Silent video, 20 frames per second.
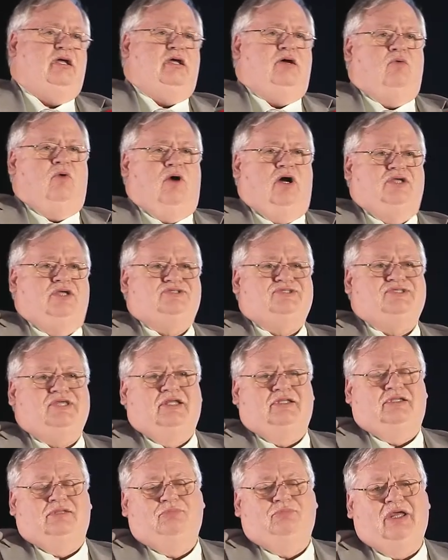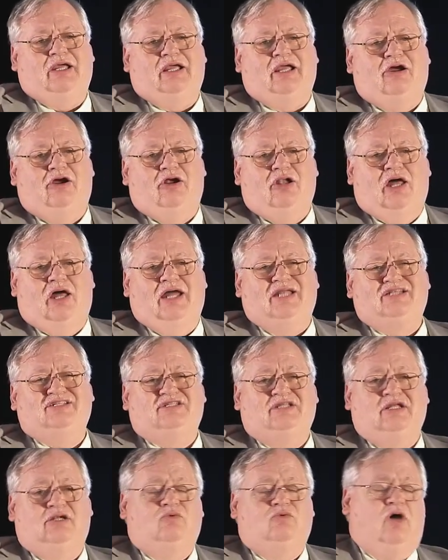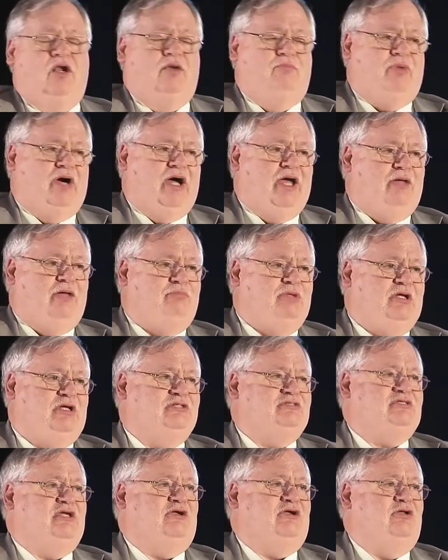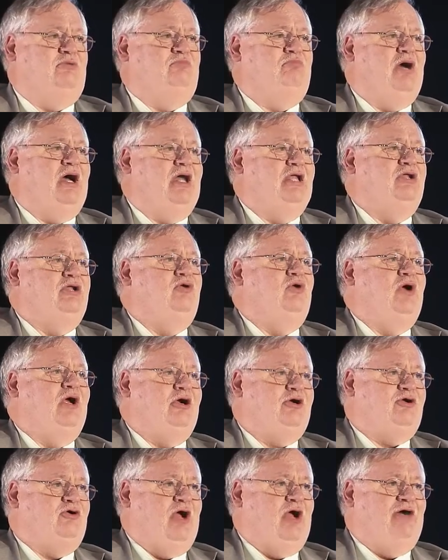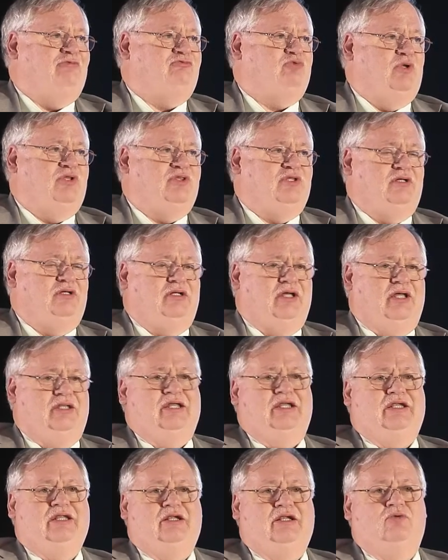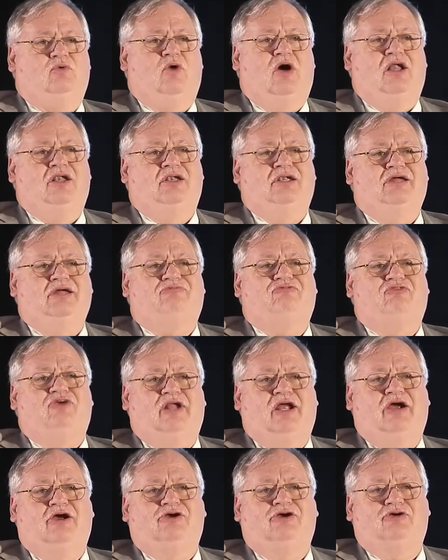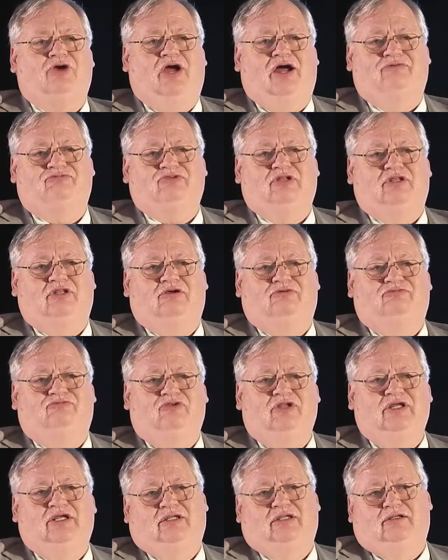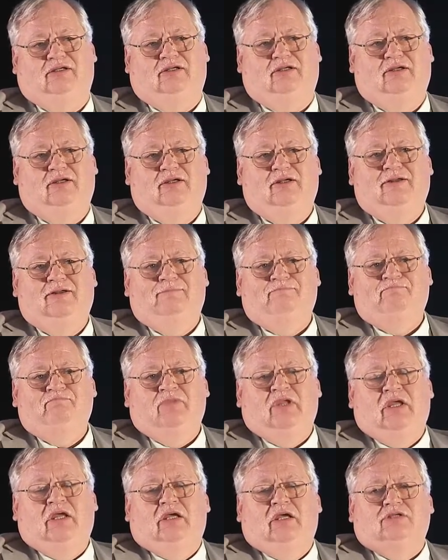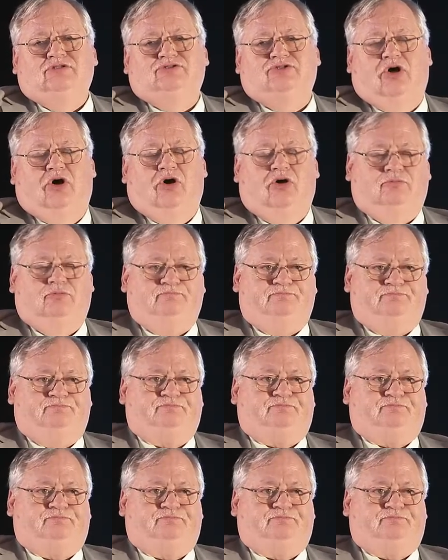was that the big airlines didn't want to buy it because they couldn't buy new aircraft with it, and they didn't want different aircraft in their fleet. So